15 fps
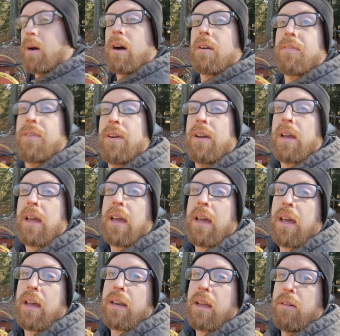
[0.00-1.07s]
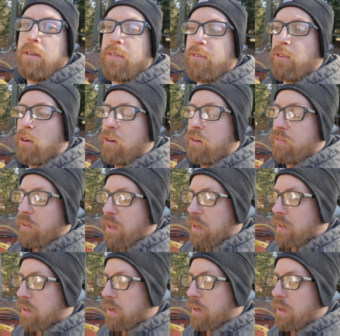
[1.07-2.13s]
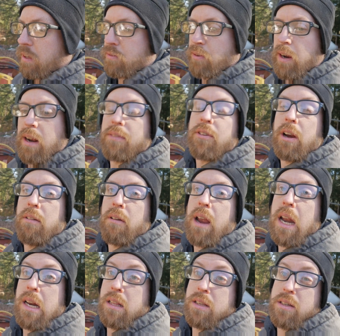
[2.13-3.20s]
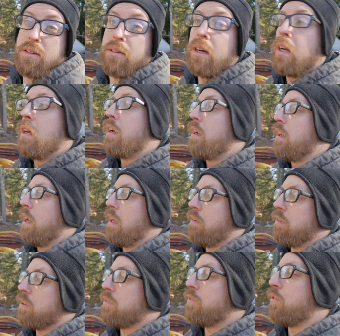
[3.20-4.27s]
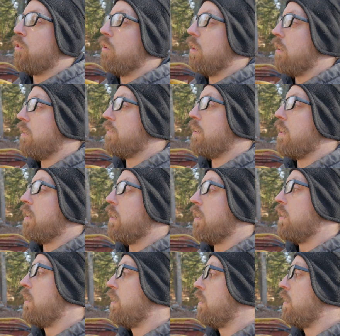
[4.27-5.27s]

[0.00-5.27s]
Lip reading: off, and it was full of, like, it's right after I ran it too, and it was full of